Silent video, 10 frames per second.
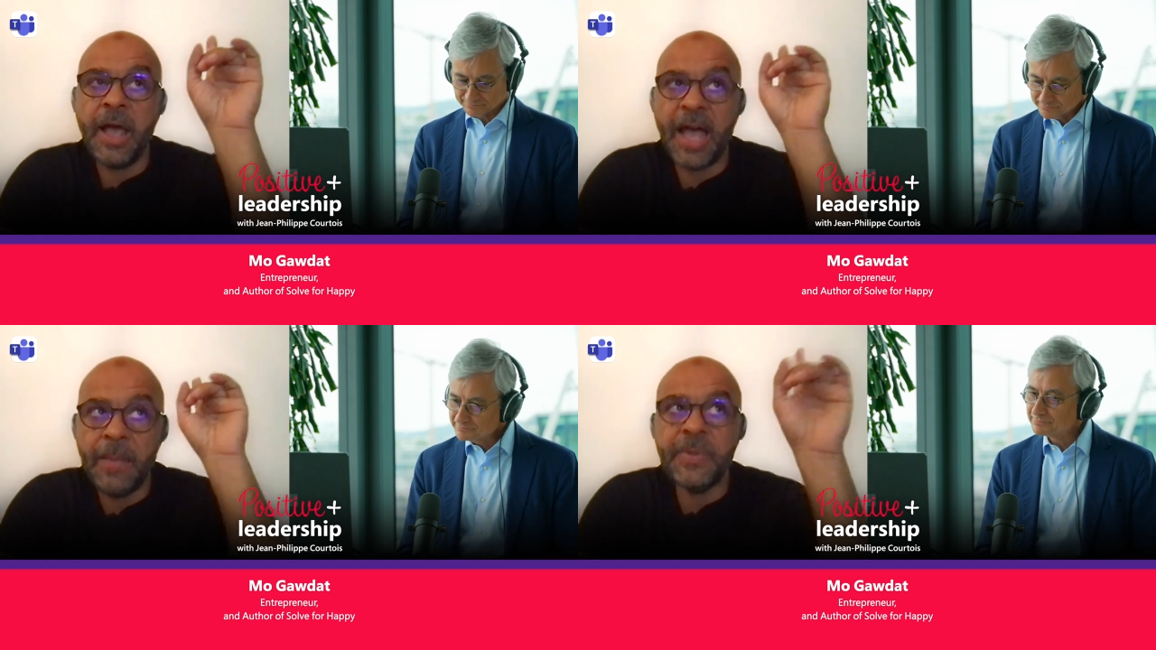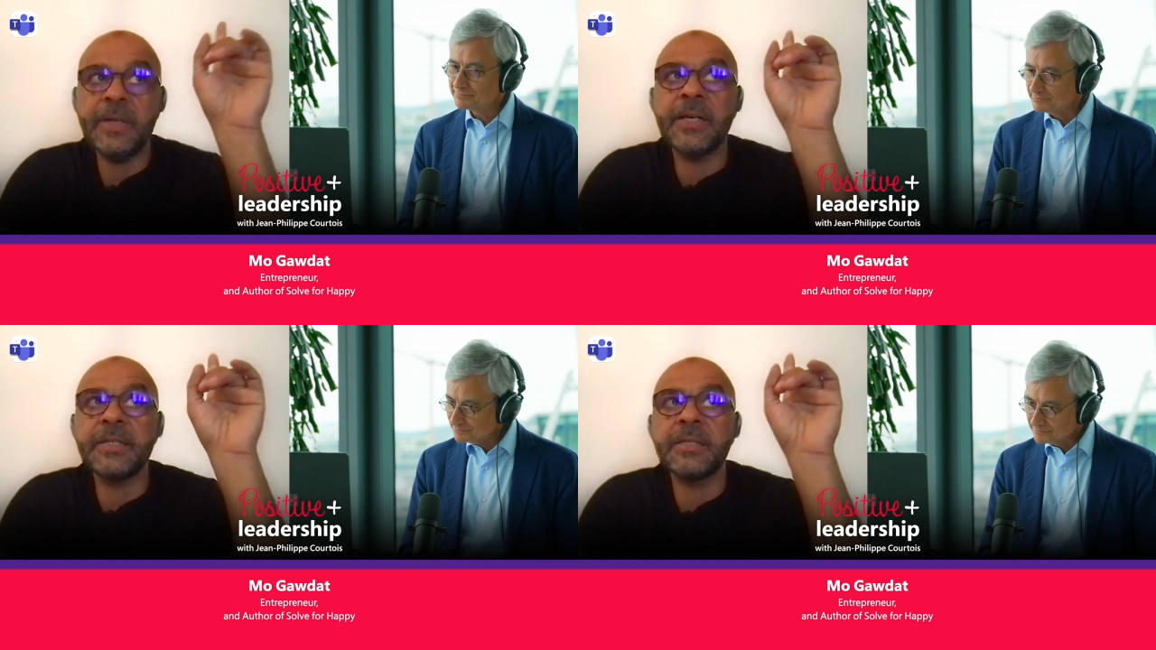
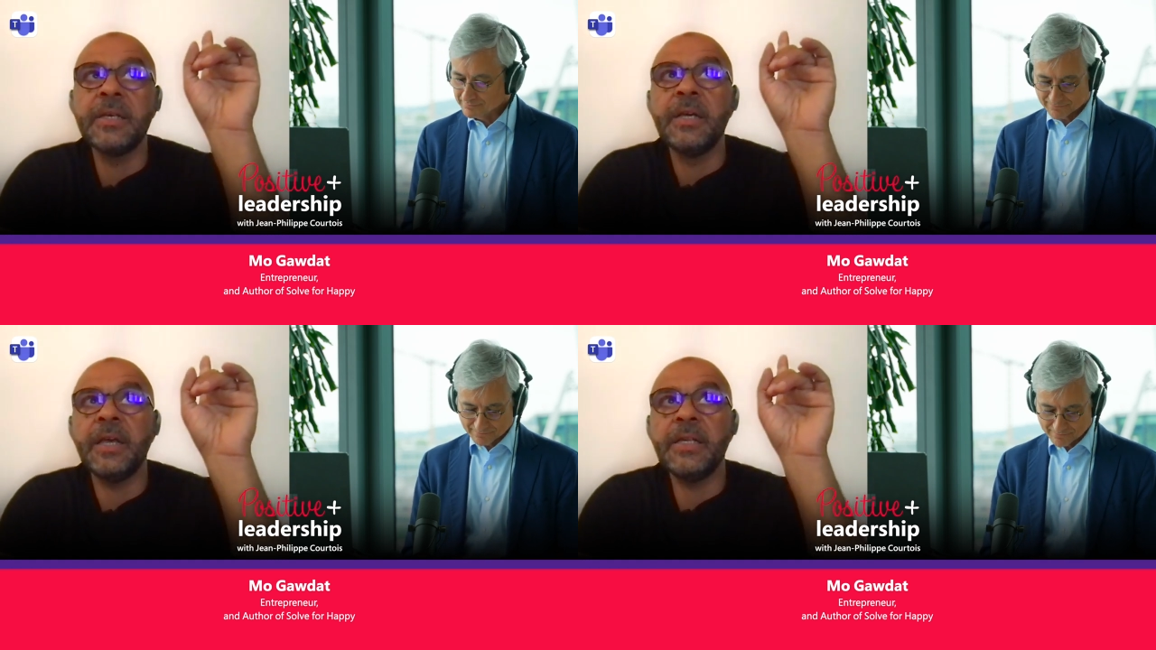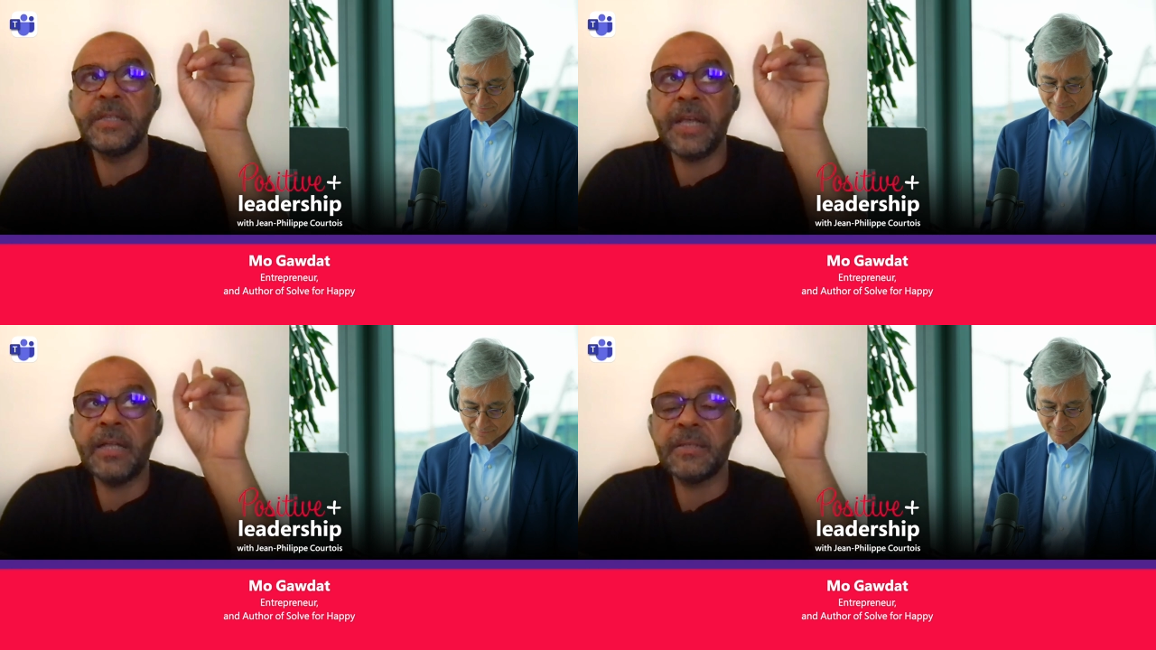Speaker 1: Happiness
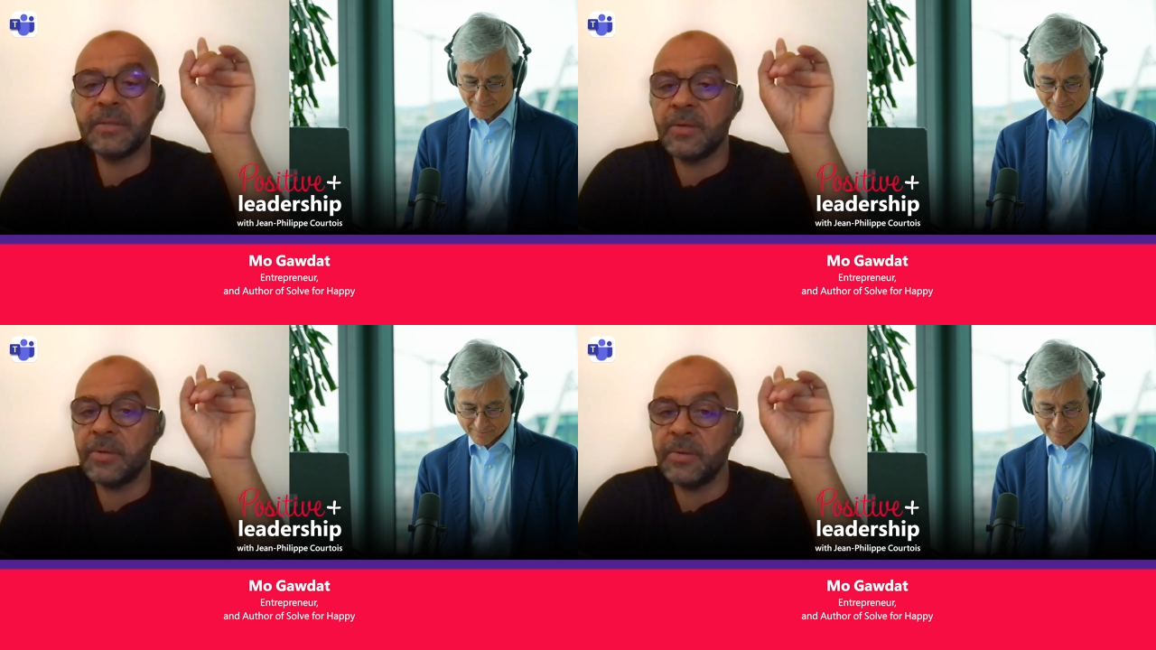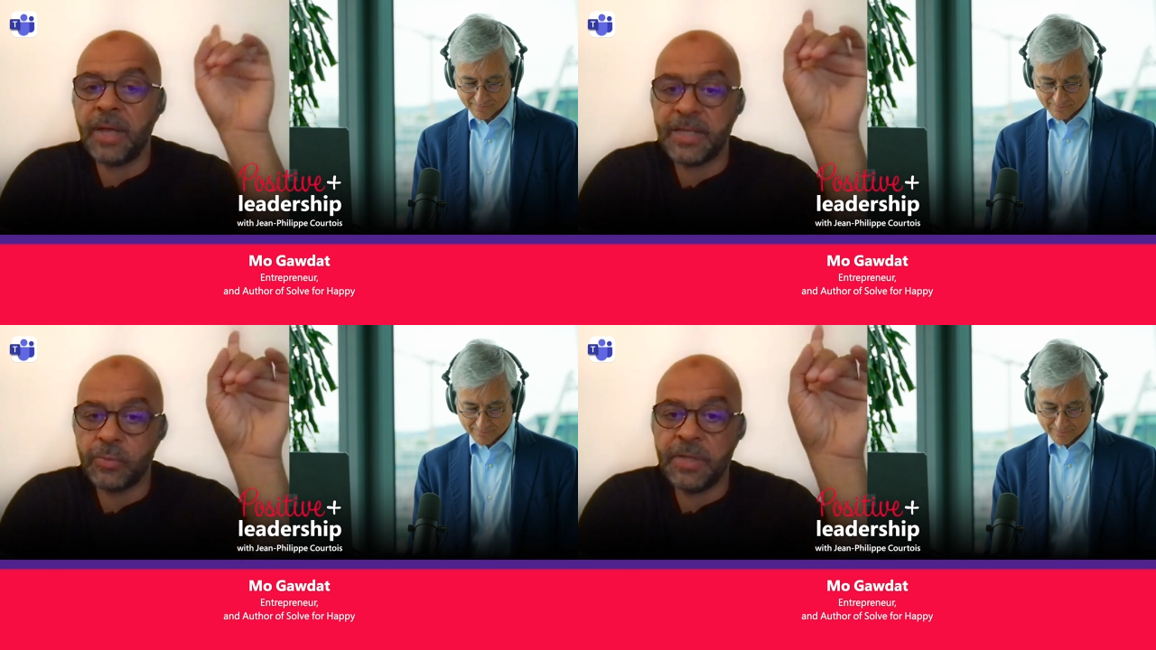is that
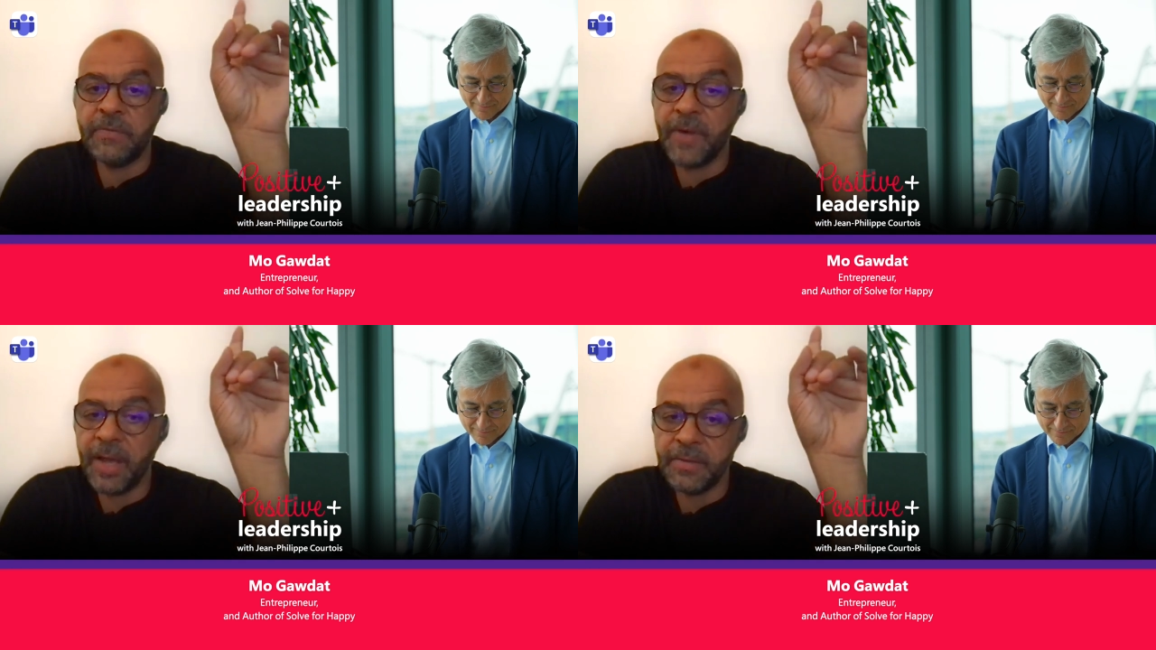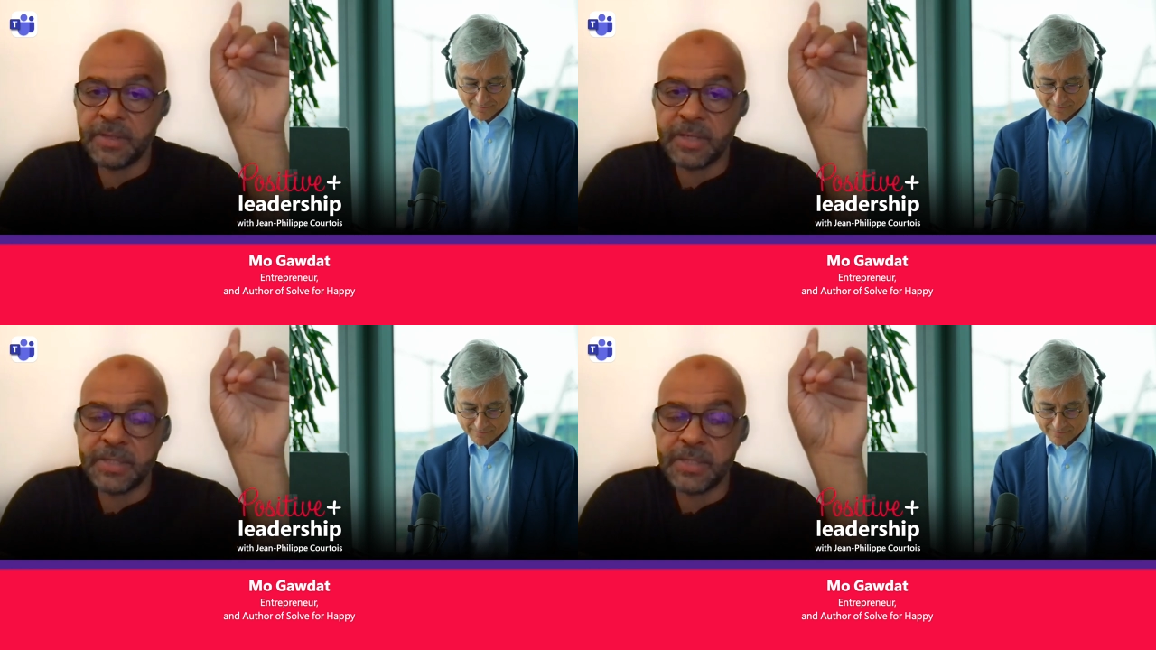as we defined it,